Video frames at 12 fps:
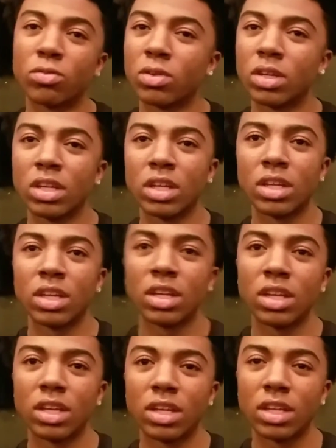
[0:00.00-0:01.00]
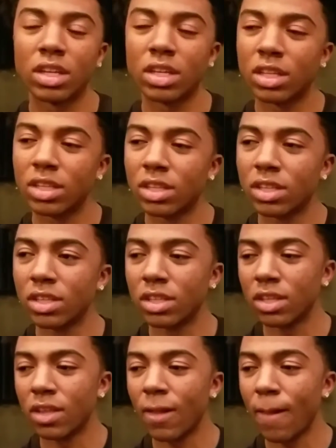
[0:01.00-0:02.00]
Yeah. Yeah.
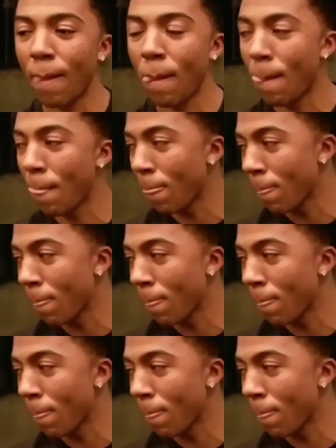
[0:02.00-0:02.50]
That's the